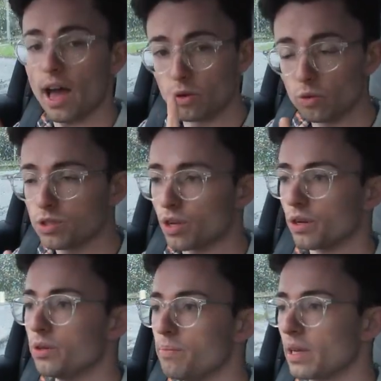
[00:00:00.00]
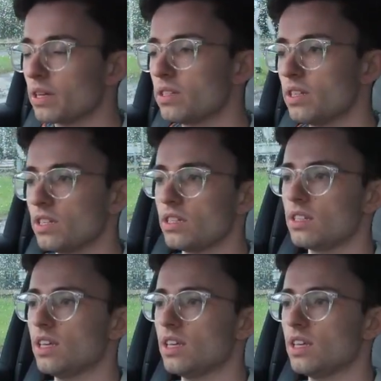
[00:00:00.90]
And also, because this is